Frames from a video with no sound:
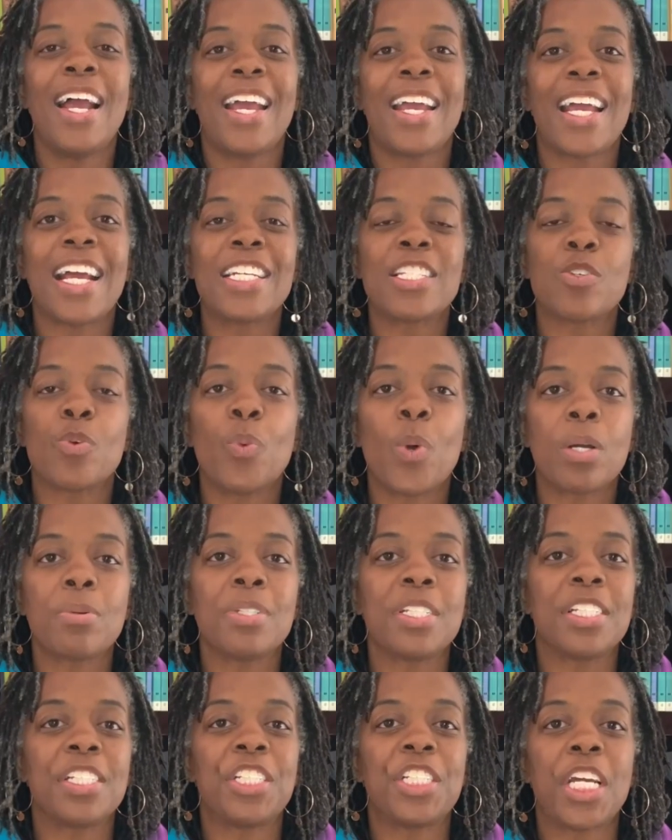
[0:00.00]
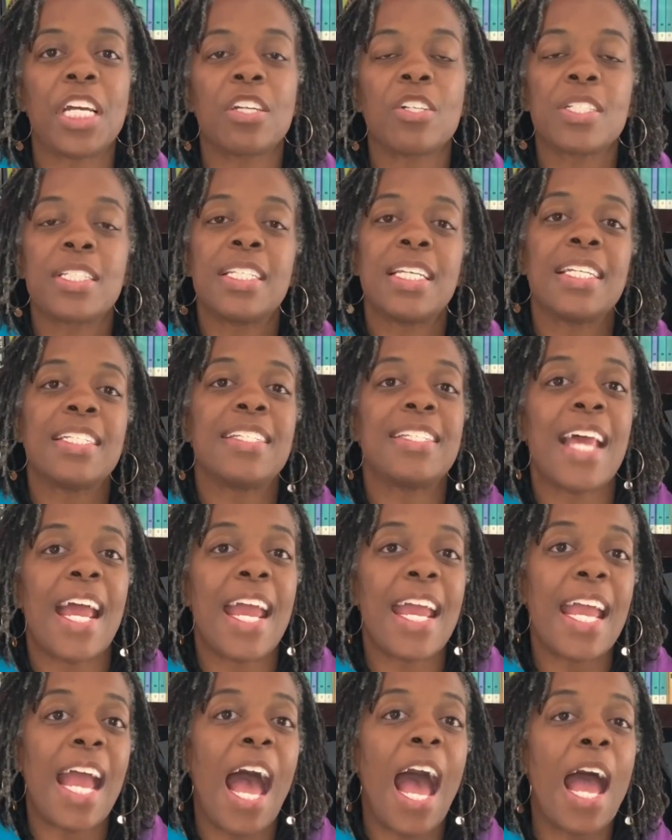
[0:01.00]
Hey guys, welcome to the channel.
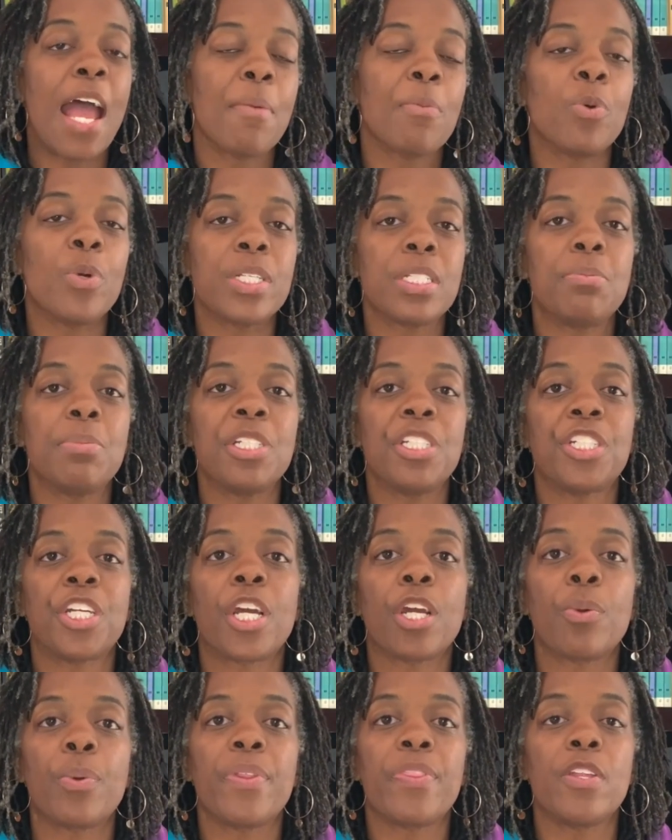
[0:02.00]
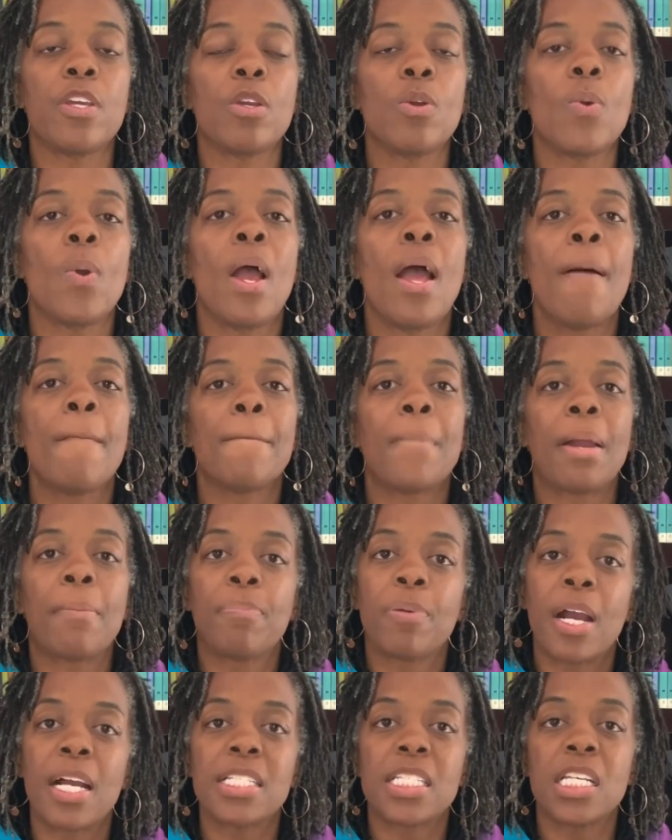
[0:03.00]
Today, I'm going to be sharing with you my
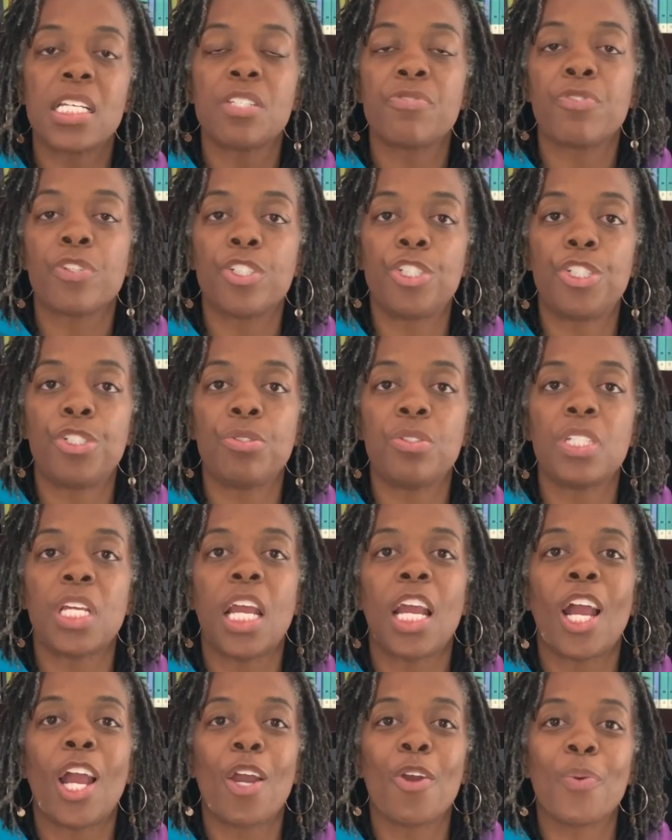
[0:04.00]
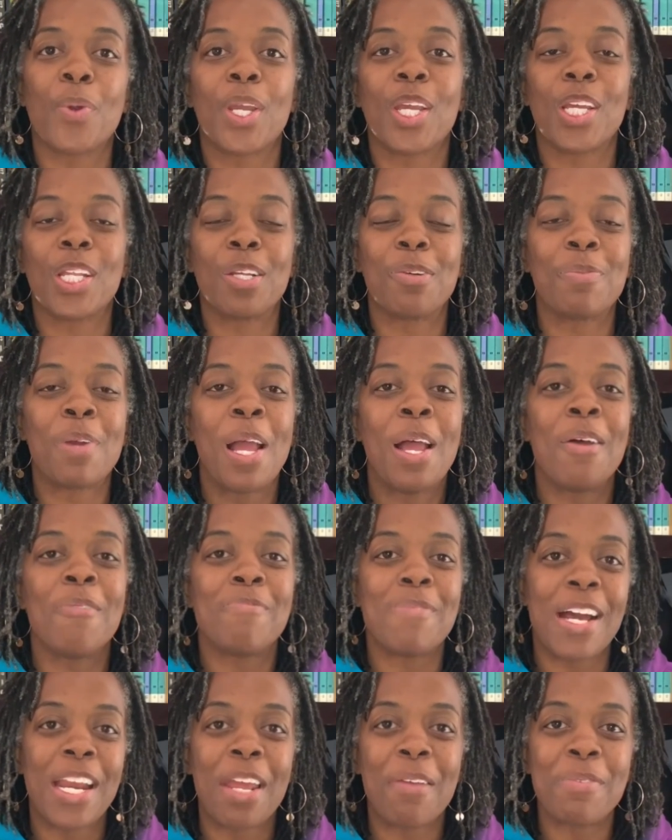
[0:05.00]
process for choosing curriculum.
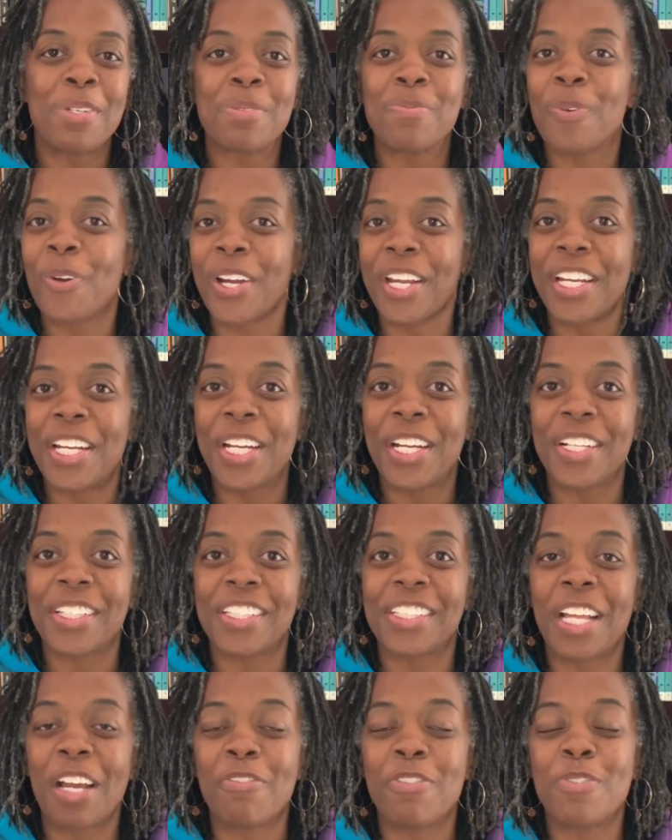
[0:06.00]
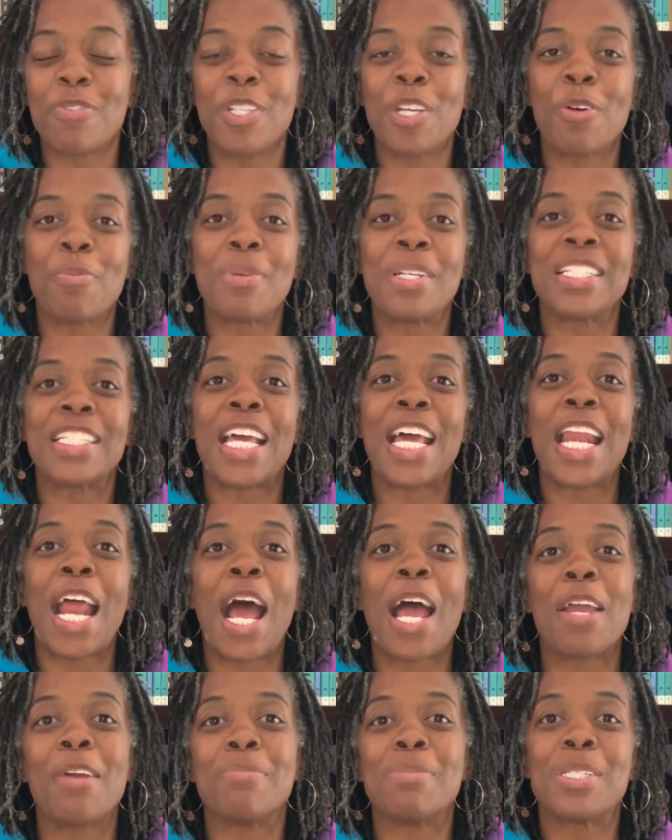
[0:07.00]
My name is Morgan here at The Life of Tillmans, and
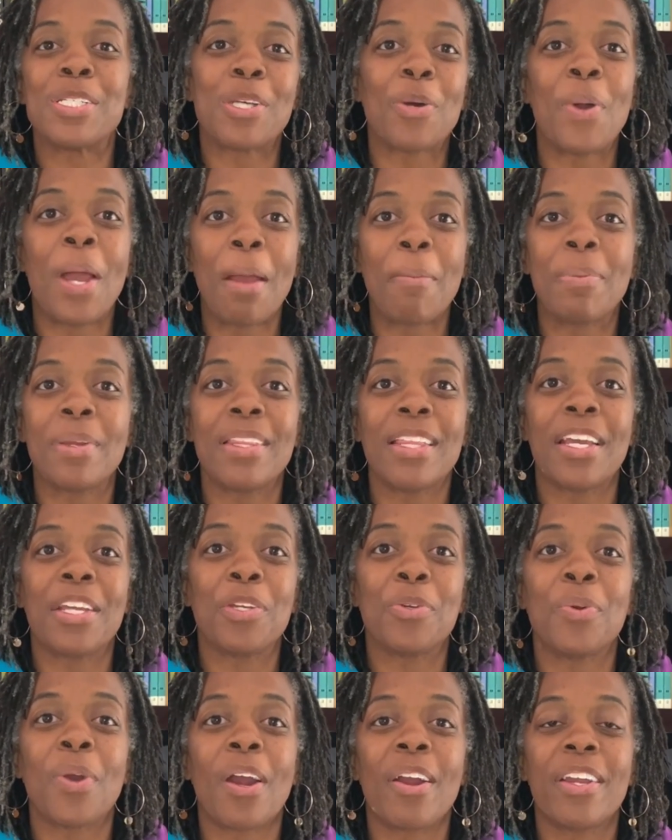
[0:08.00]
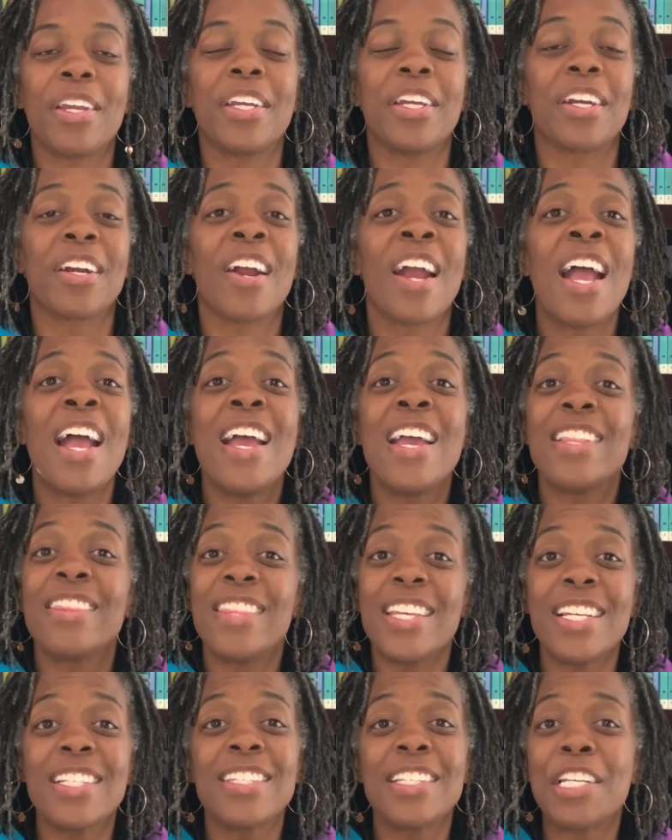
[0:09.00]
I am so happy that you are here.
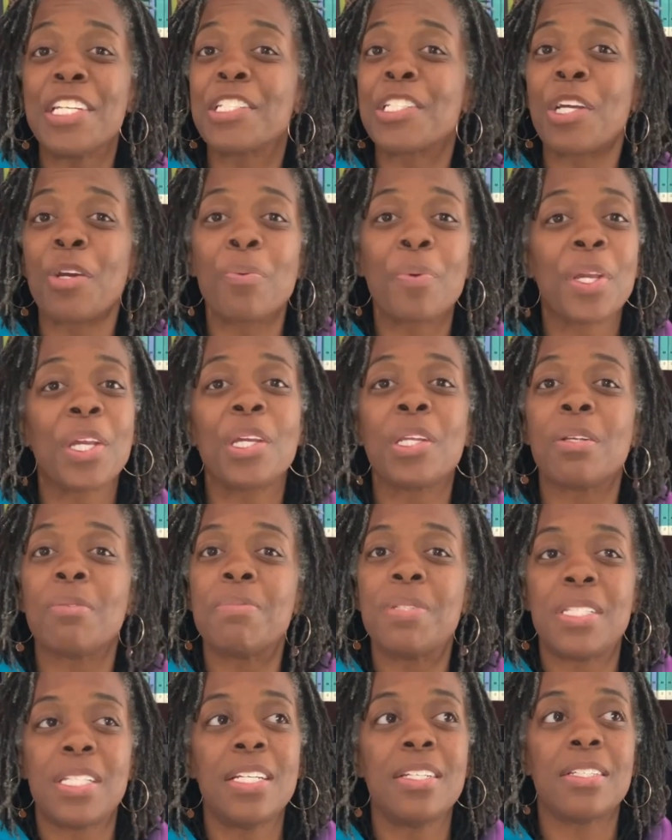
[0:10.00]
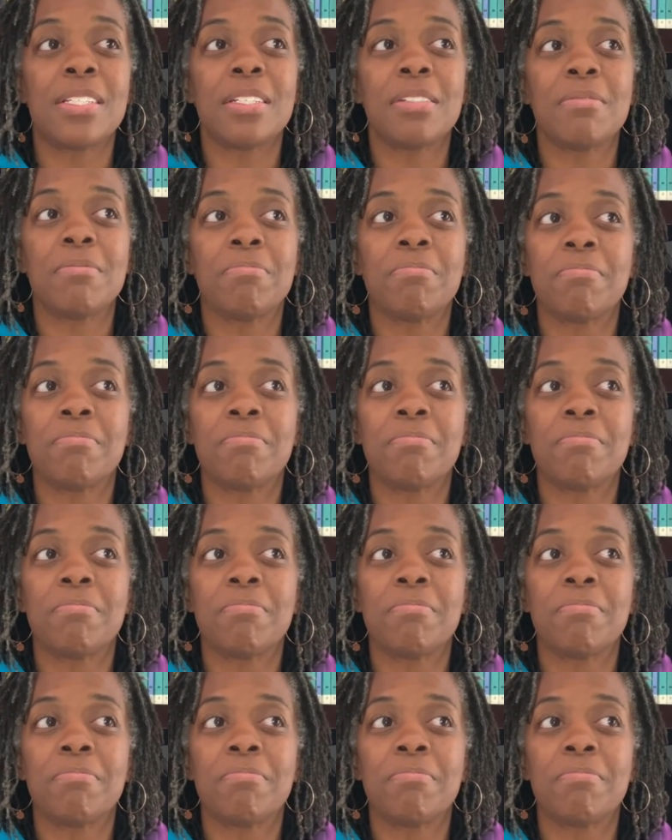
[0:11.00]
This is curriculum season.